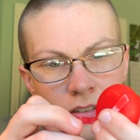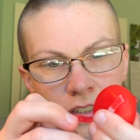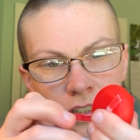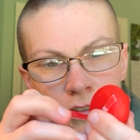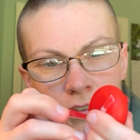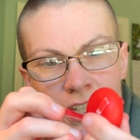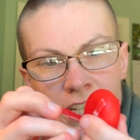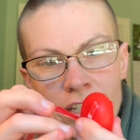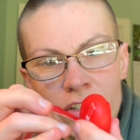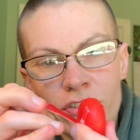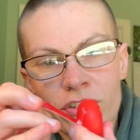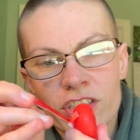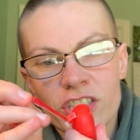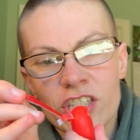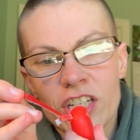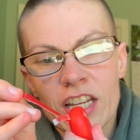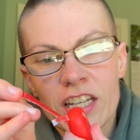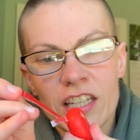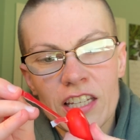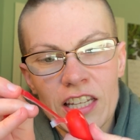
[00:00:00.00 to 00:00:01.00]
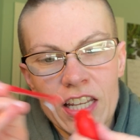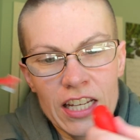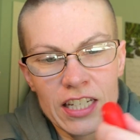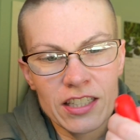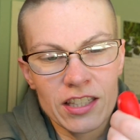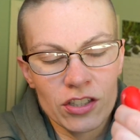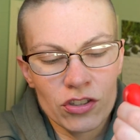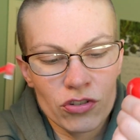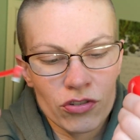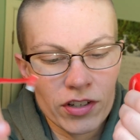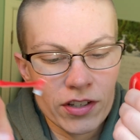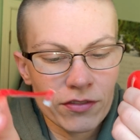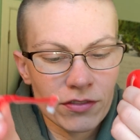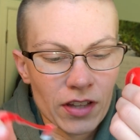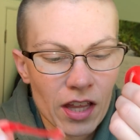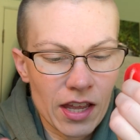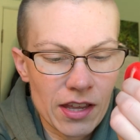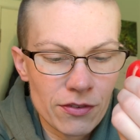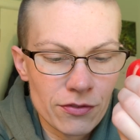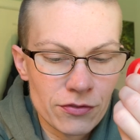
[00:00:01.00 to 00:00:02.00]
So like Christianity has the tree of
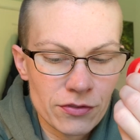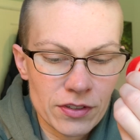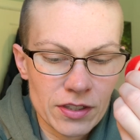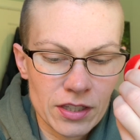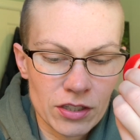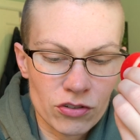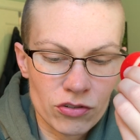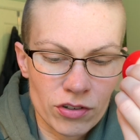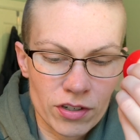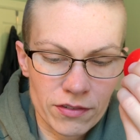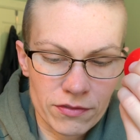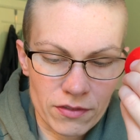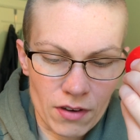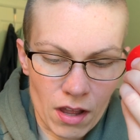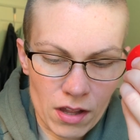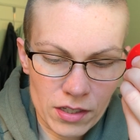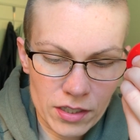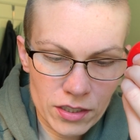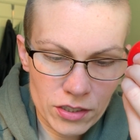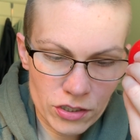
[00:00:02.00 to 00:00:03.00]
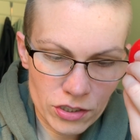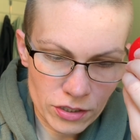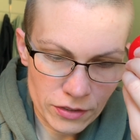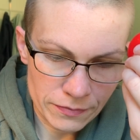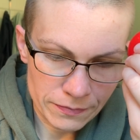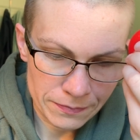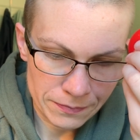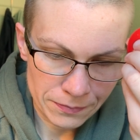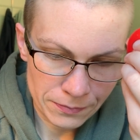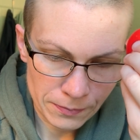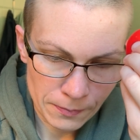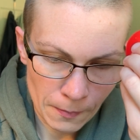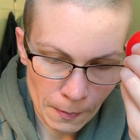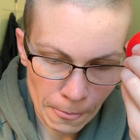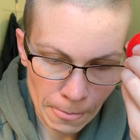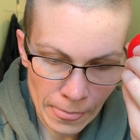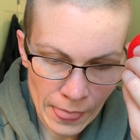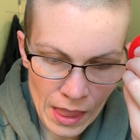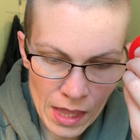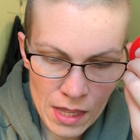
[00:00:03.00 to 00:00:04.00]
life and the tree of knowledge.
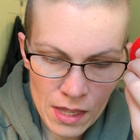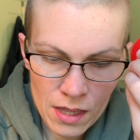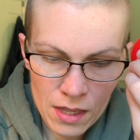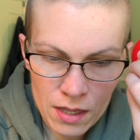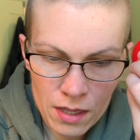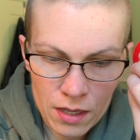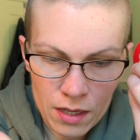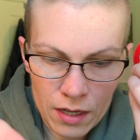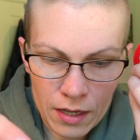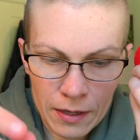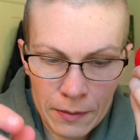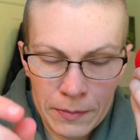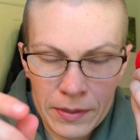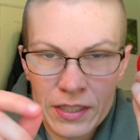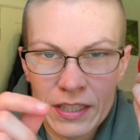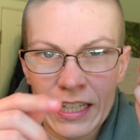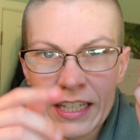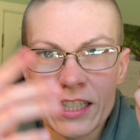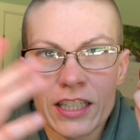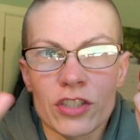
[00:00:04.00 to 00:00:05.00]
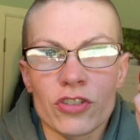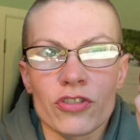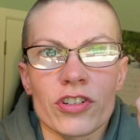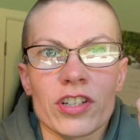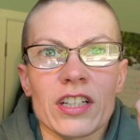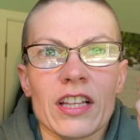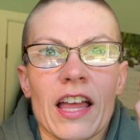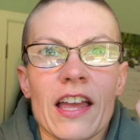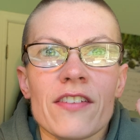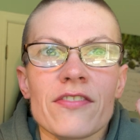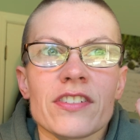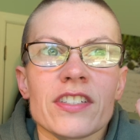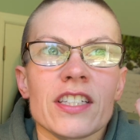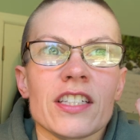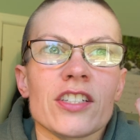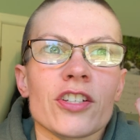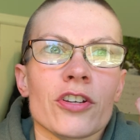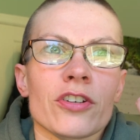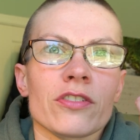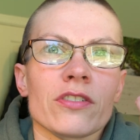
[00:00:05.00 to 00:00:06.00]
Um, and like the tree of life is
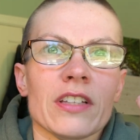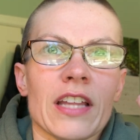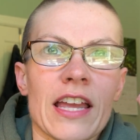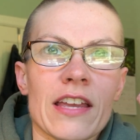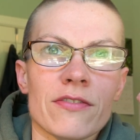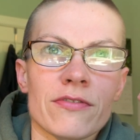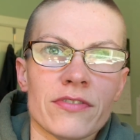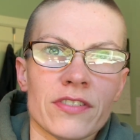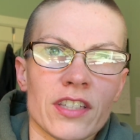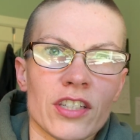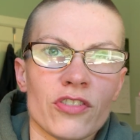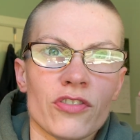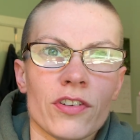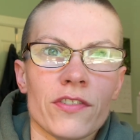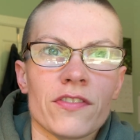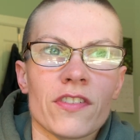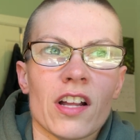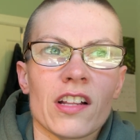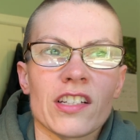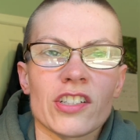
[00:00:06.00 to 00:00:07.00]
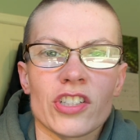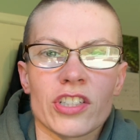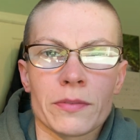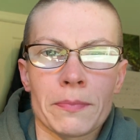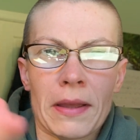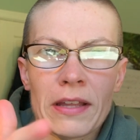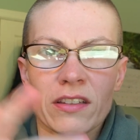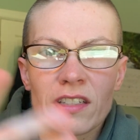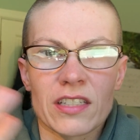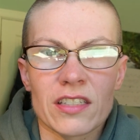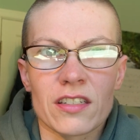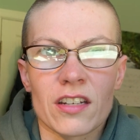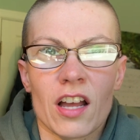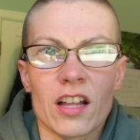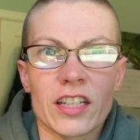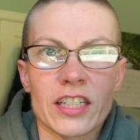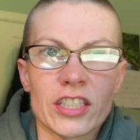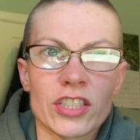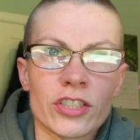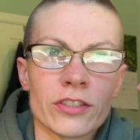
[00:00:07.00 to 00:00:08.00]
eternal life and the tree of knowledge is boundless
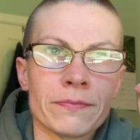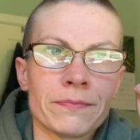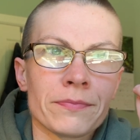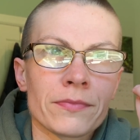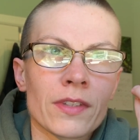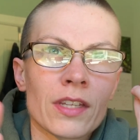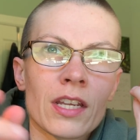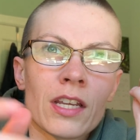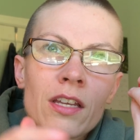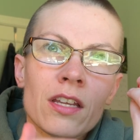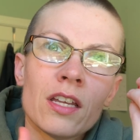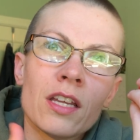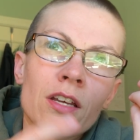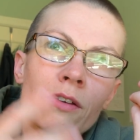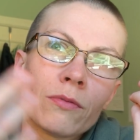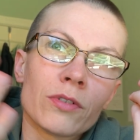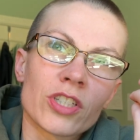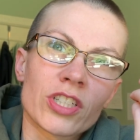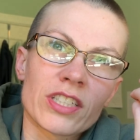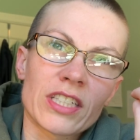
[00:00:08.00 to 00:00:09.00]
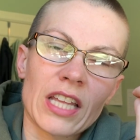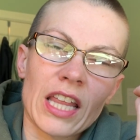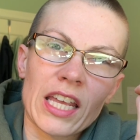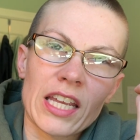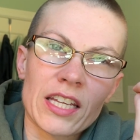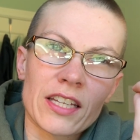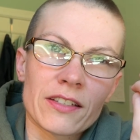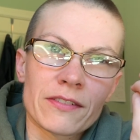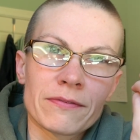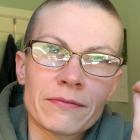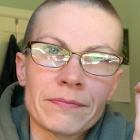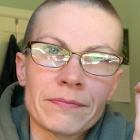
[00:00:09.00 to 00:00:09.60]
knowledge, which is like